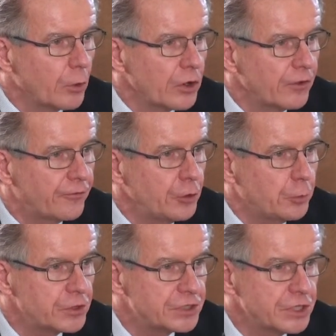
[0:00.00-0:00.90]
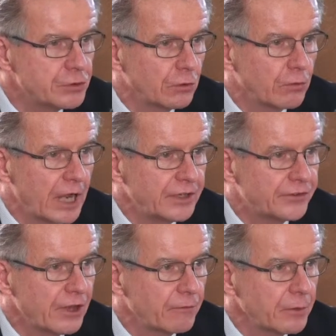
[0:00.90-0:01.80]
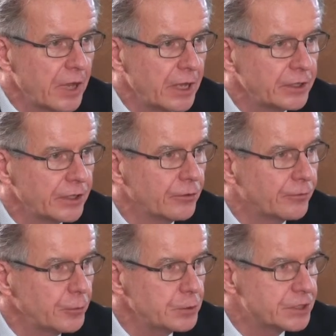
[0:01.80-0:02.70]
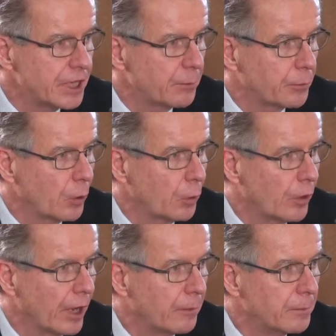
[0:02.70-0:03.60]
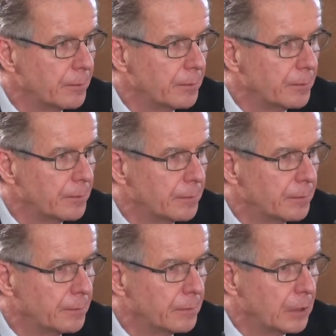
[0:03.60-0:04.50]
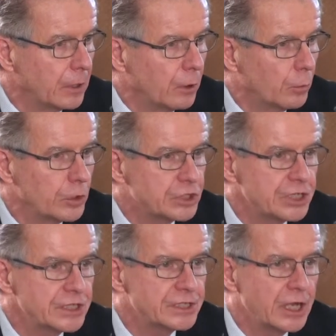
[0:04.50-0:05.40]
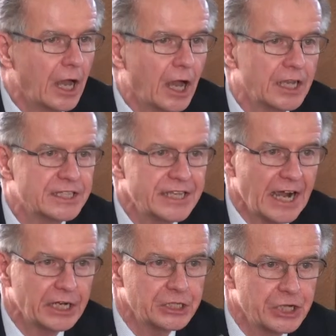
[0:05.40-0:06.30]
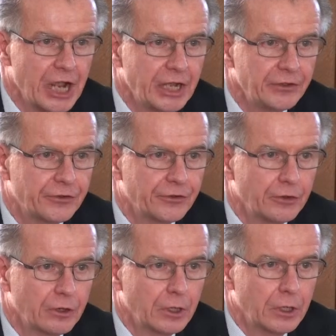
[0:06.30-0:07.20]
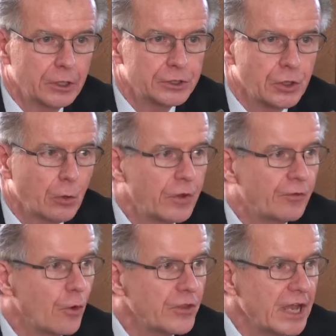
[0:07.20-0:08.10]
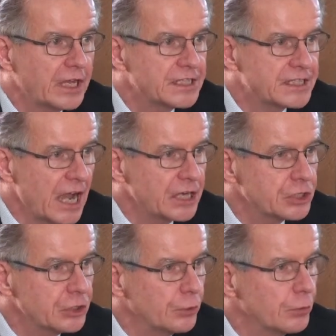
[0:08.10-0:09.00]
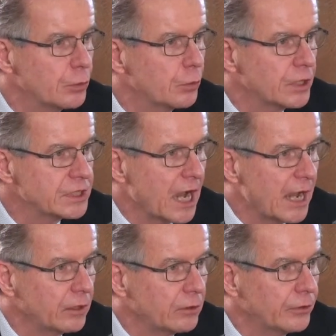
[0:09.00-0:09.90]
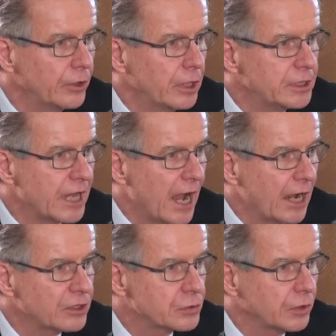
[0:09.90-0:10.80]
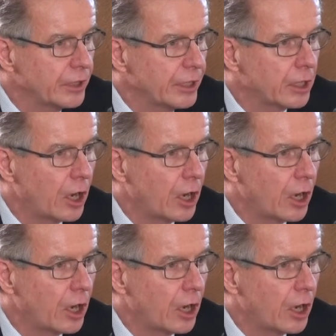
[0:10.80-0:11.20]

one of the few procedural rights that remained in the food stamp program, which is a second chance. So before they can sanction you, you're entitled to actually